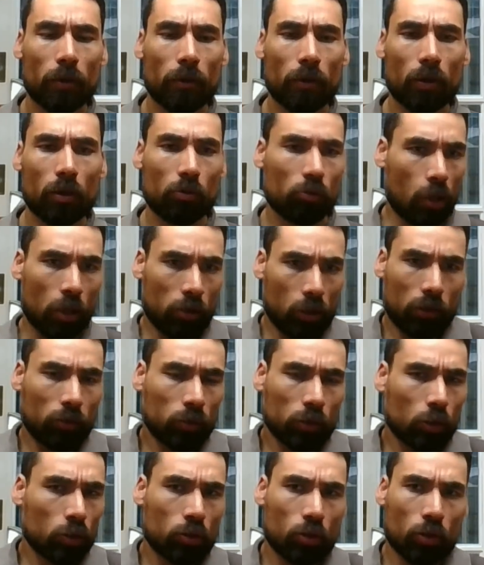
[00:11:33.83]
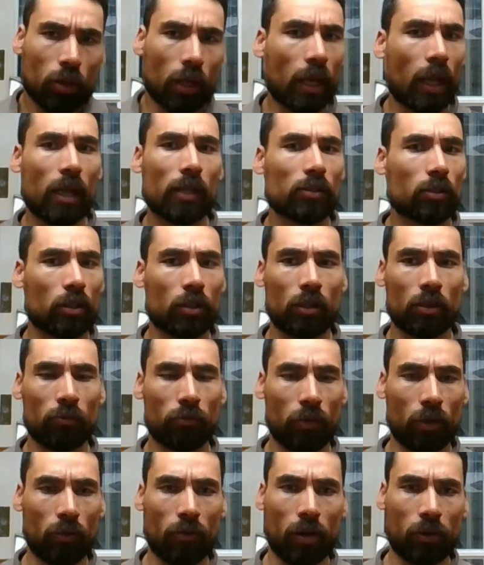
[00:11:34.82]
And that was also the case. I didn't
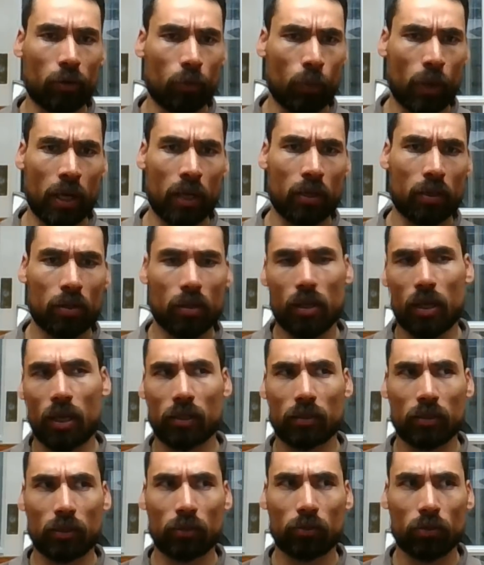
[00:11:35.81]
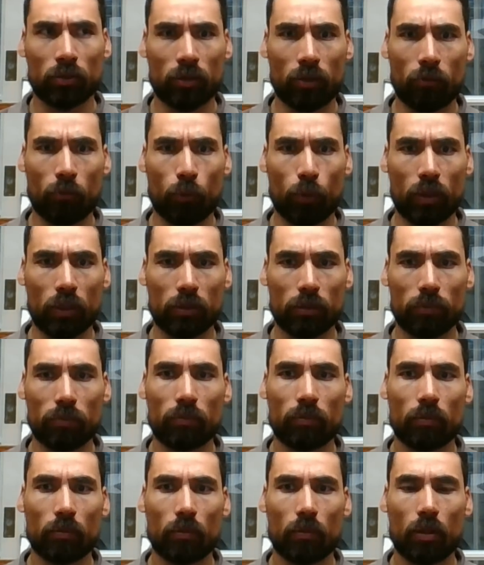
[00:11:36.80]
feel very well in the last 6 or 7 weeks.
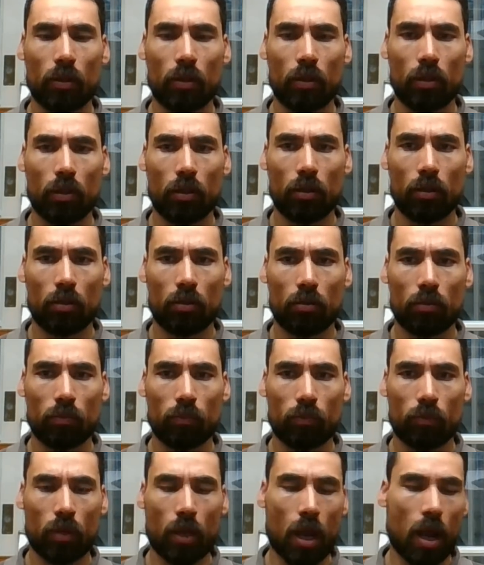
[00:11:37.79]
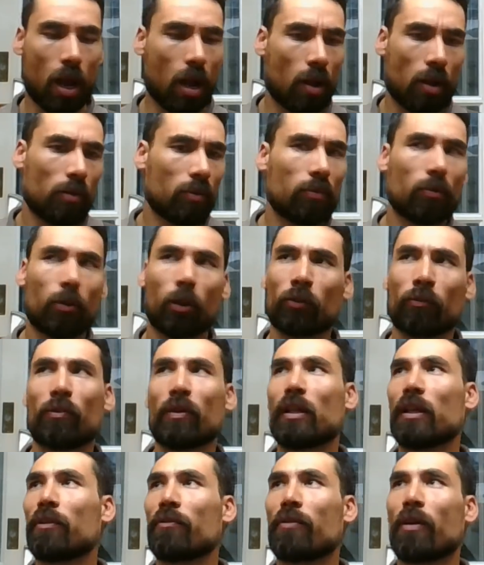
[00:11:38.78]
Yeah, I'm not
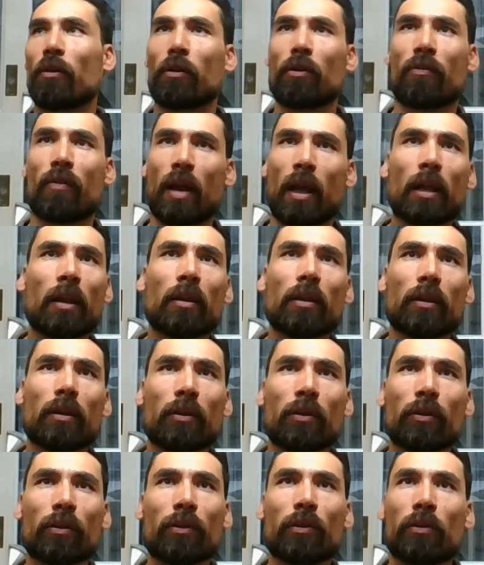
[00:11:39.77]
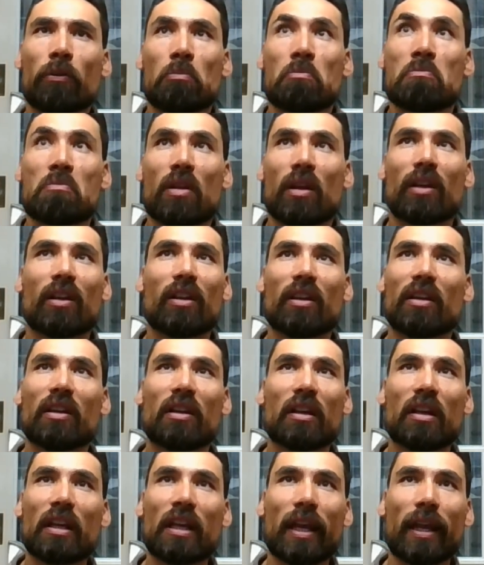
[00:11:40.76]
feeling very well in
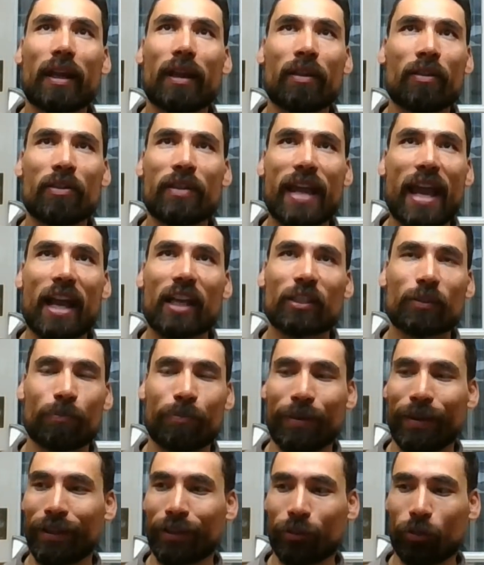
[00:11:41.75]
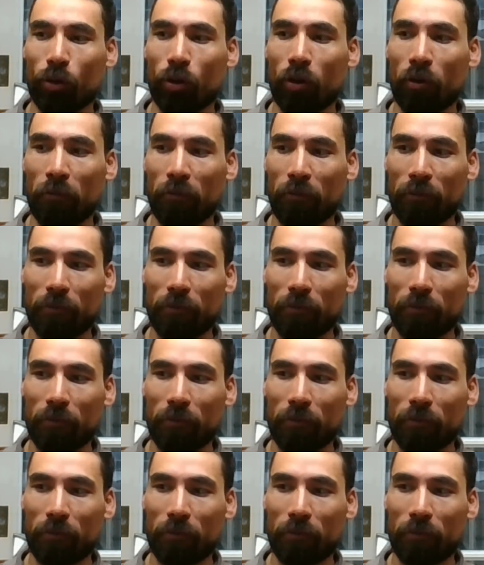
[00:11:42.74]
the aspect of,